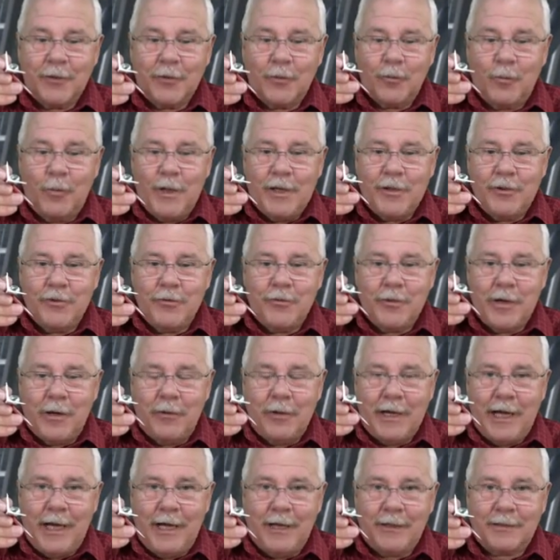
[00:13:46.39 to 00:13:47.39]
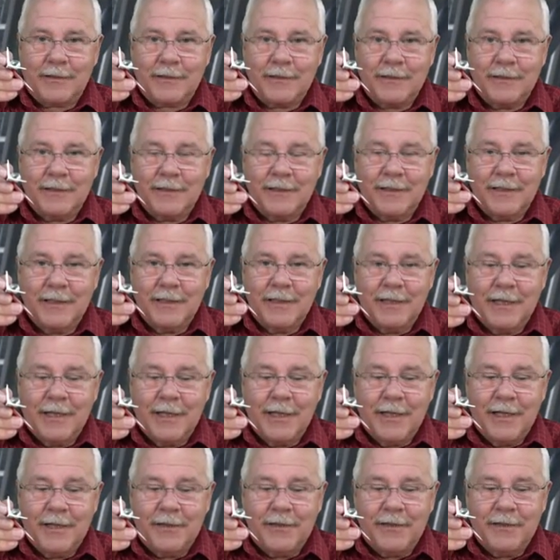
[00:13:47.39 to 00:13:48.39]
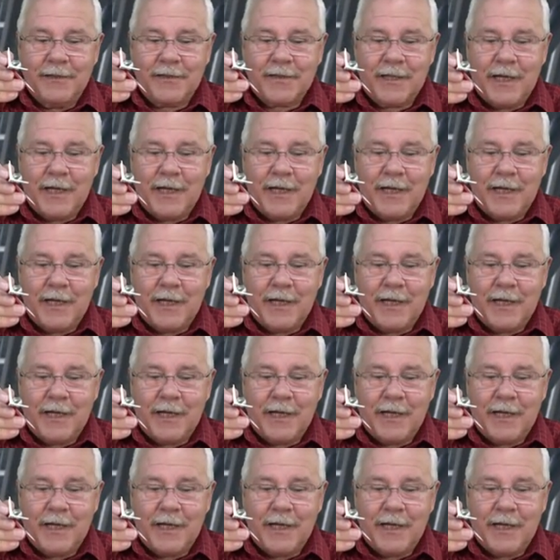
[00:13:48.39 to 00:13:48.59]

When you roll out, this